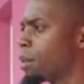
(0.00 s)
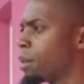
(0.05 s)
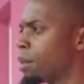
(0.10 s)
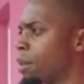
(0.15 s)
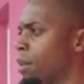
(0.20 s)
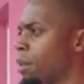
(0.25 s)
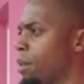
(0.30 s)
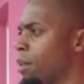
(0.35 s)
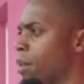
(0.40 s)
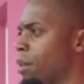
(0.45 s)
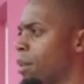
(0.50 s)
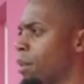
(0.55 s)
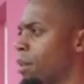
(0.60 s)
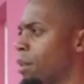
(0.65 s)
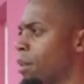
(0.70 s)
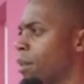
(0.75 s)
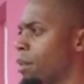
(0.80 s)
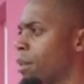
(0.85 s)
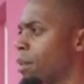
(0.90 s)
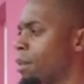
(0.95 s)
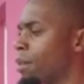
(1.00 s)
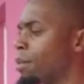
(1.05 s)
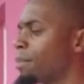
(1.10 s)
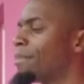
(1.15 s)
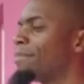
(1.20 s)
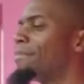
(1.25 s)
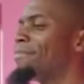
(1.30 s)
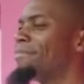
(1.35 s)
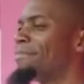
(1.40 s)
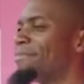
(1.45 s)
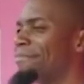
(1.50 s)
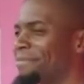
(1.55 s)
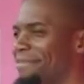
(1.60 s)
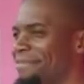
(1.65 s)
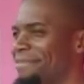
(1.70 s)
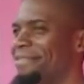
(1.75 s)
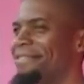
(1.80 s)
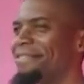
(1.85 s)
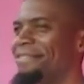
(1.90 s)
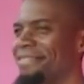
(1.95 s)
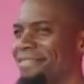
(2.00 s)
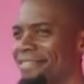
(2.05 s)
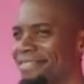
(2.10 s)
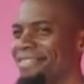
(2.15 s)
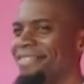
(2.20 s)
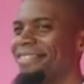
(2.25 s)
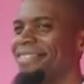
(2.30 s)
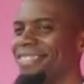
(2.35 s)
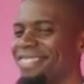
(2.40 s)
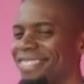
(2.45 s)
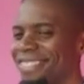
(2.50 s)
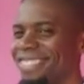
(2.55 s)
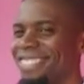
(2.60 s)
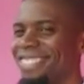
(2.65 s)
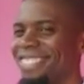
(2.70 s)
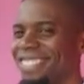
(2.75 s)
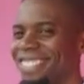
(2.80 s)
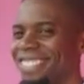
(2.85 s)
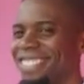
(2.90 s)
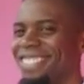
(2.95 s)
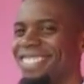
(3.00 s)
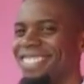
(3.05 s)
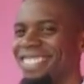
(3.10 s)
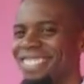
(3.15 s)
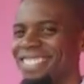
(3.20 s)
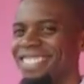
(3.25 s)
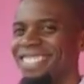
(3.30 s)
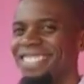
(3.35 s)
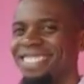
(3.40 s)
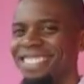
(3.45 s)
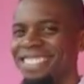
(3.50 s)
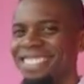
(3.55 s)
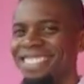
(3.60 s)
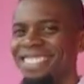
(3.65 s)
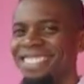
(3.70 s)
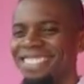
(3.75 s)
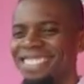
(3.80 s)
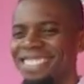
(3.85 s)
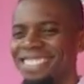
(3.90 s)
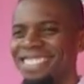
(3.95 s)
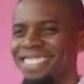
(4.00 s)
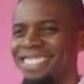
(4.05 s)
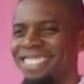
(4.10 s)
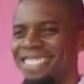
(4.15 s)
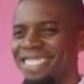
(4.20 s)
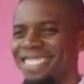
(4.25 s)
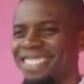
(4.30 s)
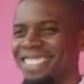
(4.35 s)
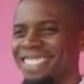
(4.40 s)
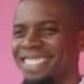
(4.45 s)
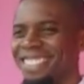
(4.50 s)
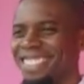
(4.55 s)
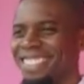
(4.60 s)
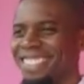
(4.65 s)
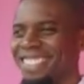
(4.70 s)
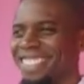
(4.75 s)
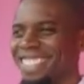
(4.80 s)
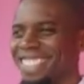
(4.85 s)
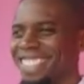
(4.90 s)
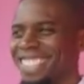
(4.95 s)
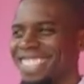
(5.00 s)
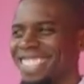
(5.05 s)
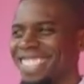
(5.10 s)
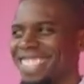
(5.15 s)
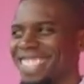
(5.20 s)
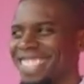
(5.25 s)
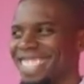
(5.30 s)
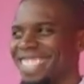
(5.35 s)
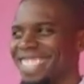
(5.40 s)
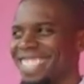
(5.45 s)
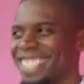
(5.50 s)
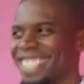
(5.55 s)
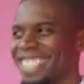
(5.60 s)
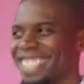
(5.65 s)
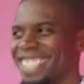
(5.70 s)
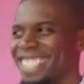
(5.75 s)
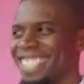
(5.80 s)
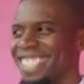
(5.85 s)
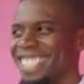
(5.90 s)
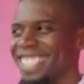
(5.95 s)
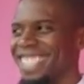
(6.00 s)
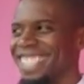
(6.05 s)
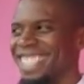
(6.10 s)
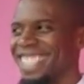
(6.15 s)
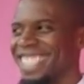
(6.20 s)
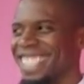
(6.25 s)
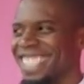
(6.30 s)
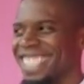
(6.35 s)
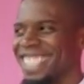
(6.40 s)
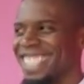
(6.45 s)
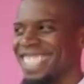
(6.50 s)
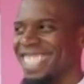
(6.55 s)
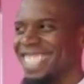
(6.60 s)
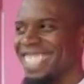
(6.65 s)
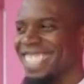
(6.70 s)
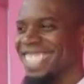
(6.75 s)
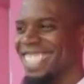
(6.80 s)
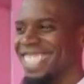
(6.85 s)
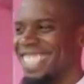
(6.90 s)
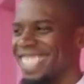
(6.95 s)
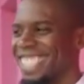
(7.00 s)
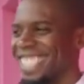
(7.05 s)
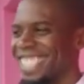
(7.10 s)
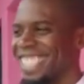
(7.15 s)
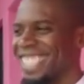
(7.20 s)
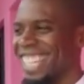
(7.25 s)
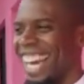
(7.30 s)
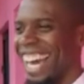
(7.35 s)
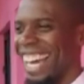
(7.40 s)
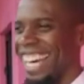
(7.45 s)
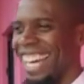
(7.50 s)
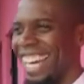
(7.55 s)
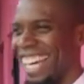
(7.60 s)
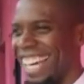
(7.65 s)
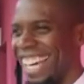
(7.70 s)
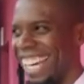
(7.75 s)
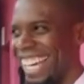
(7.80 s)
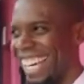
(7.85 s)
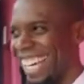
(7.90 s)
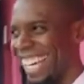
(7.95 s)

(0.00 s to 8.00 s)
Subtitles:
[no speech]